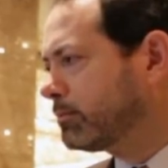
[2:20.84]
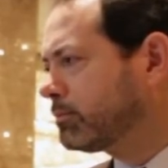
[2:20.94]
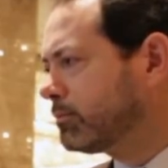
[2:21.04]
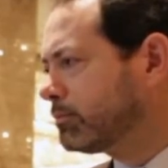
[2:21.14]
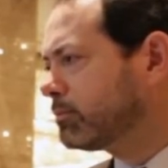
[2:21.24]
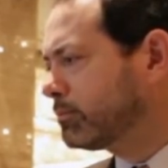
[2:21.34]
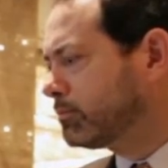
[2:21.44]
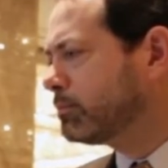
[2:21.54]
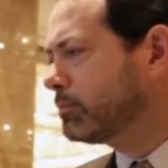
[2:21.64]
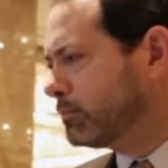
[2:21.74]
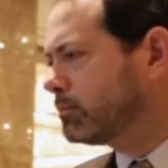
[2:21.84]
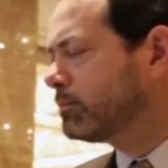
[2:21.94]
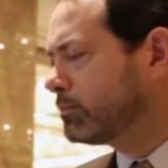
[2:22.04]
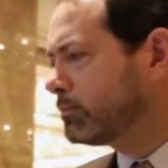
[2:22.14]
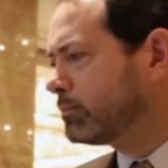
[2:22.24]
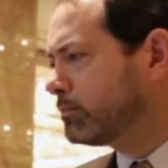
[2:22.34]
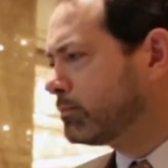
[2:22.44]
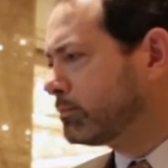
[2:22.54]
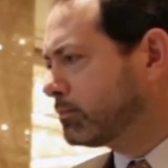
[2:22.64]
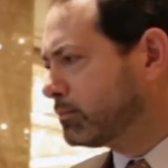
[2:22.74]

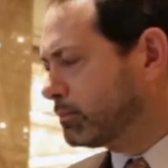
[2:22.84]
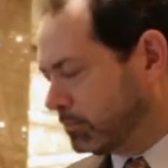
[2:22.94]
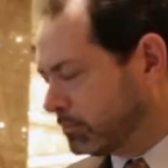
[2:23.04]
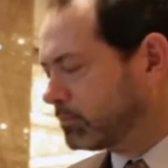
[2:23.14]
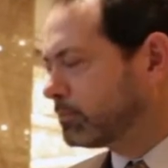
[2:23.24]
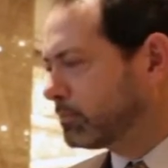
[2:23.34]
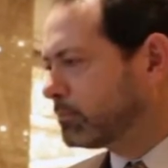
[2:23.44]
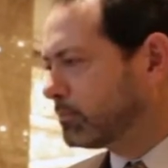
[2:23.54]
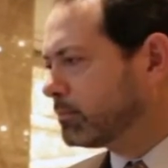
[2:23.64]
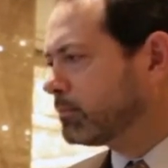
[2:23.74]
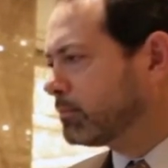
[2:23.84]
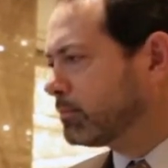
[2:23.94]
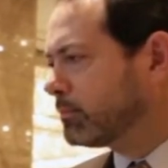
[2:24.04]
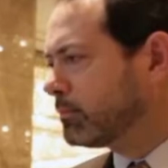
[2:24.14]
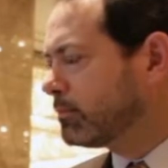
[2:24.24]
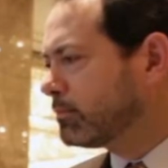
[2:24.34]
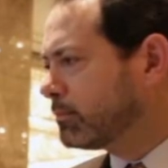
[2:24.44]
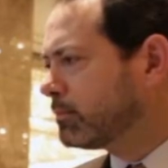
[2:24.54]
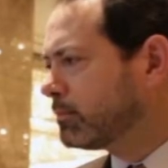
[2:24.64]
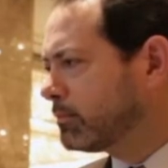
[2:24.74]

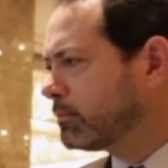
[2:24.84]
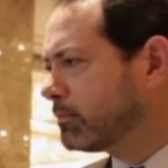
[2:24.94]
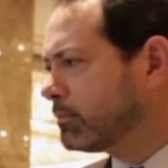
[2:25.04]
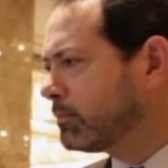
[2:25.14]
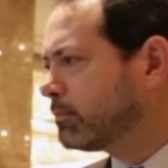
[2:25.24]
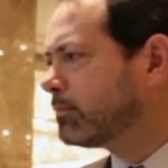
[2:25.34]
The person shown says nothing.